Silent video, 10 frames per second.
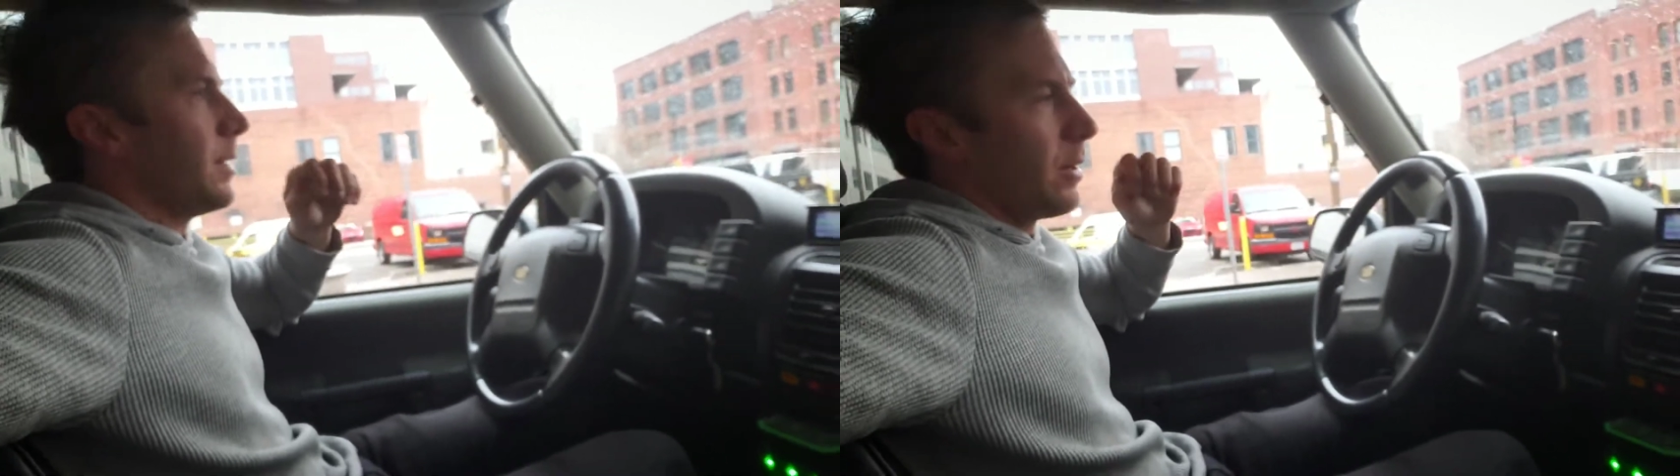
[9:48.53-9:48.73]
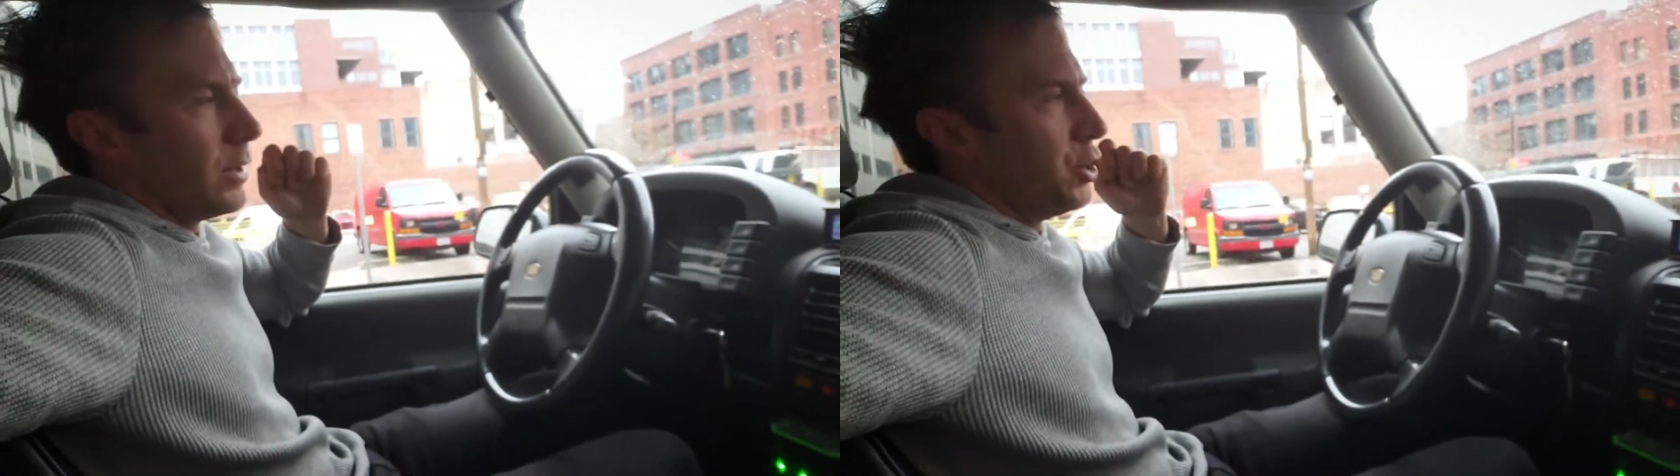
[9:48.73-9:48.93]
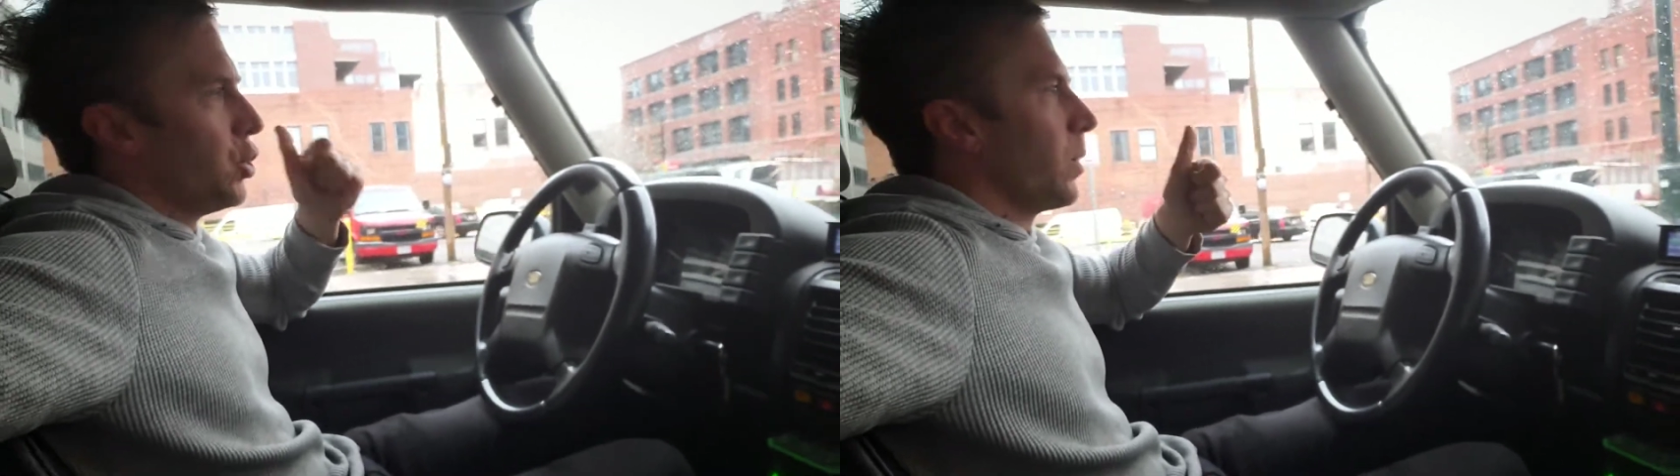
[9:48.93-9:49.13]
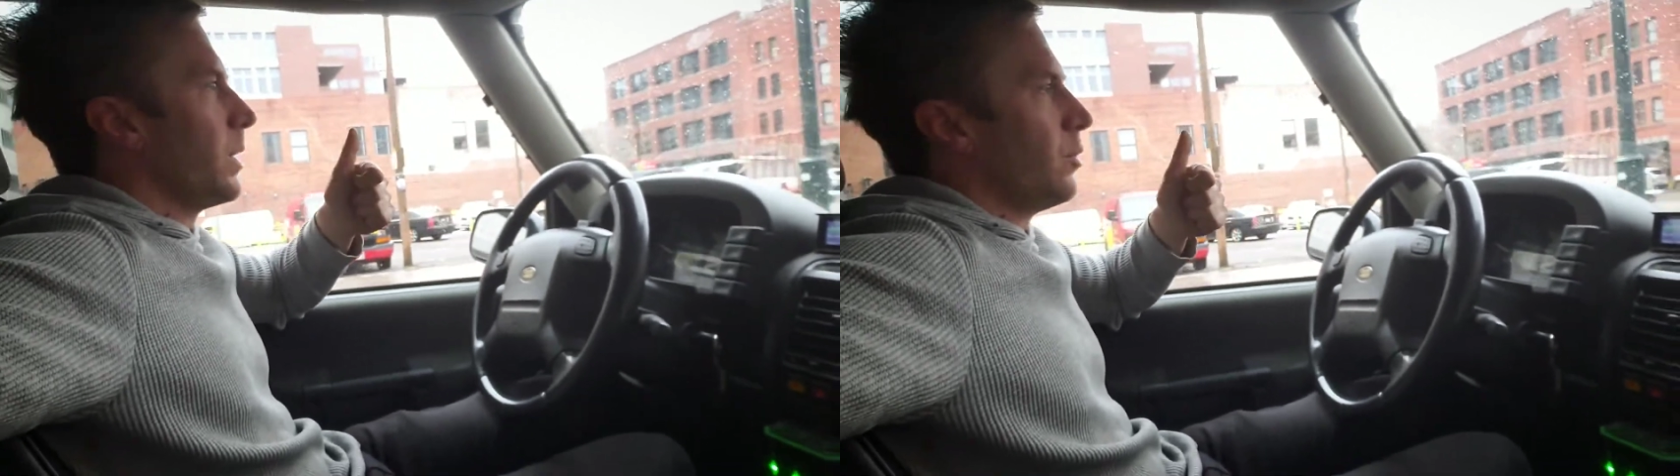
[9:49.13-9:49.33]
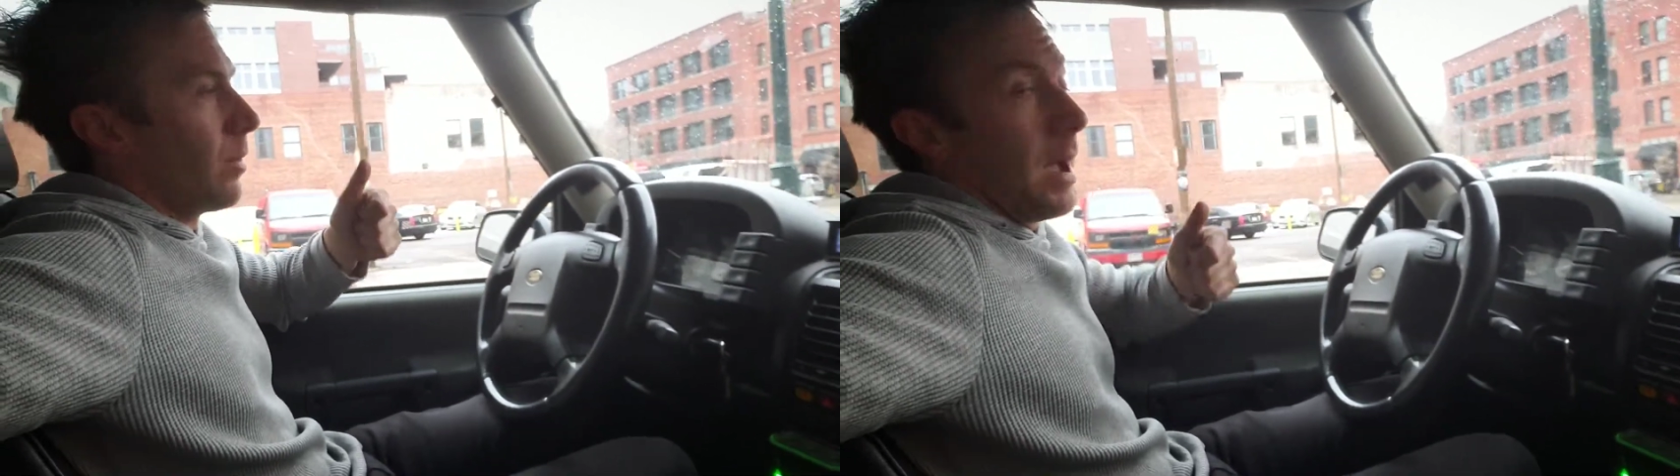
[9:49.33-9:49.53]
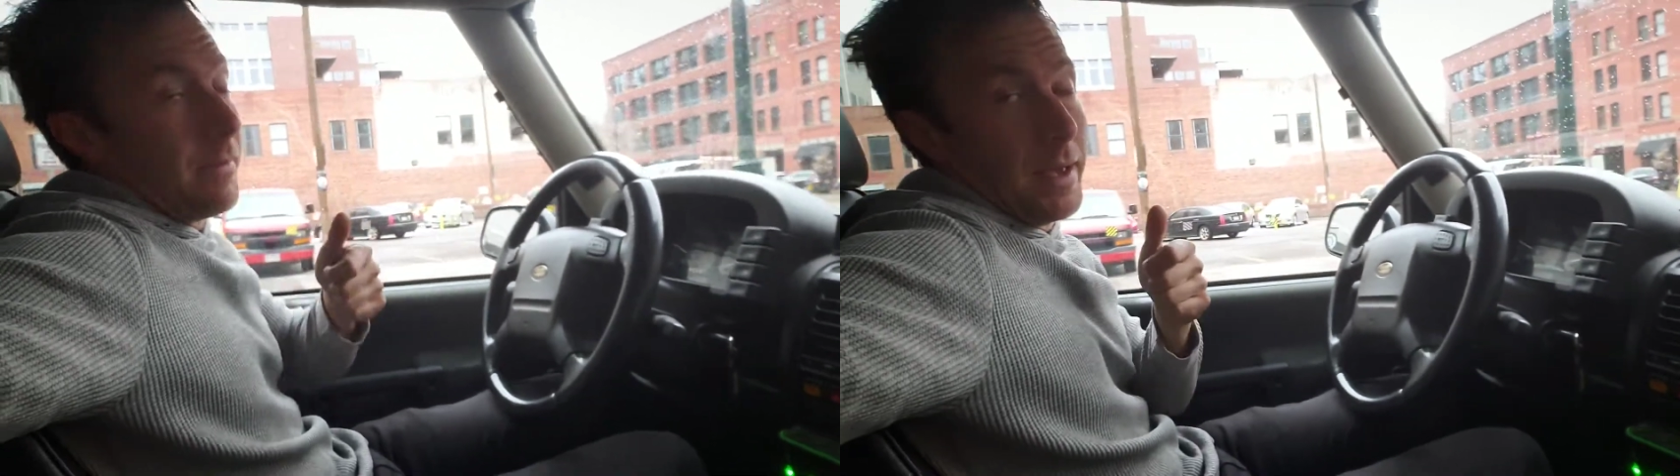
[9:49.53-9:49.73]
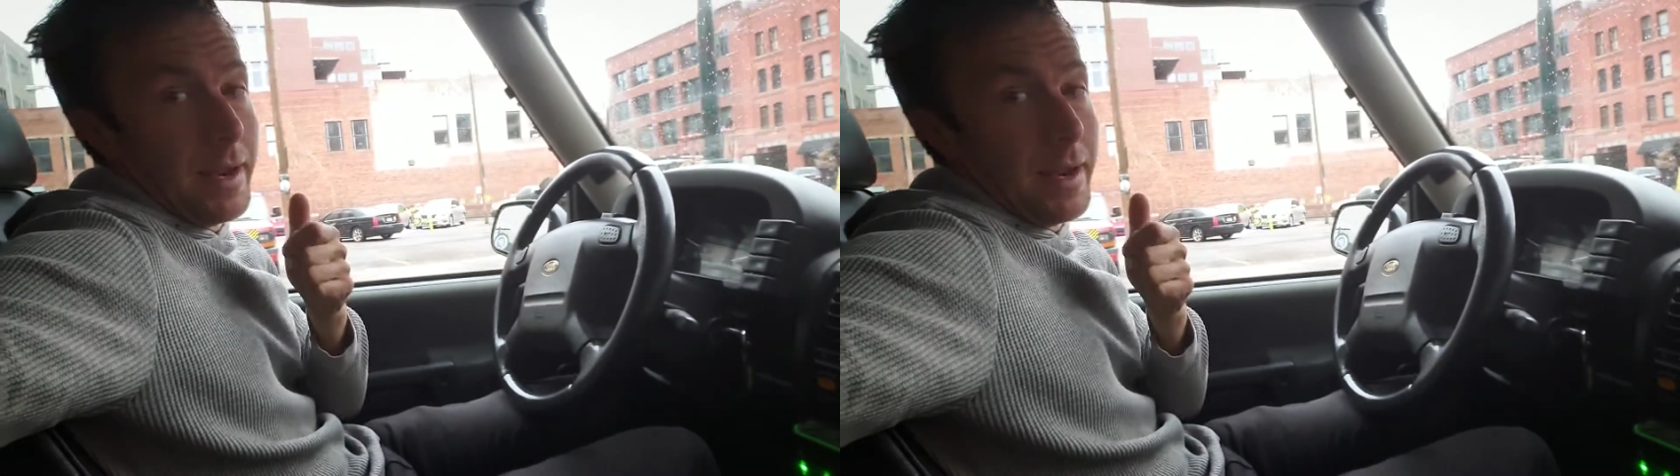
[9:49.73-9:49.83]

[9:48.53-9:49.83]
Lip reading: they're a joy to drive,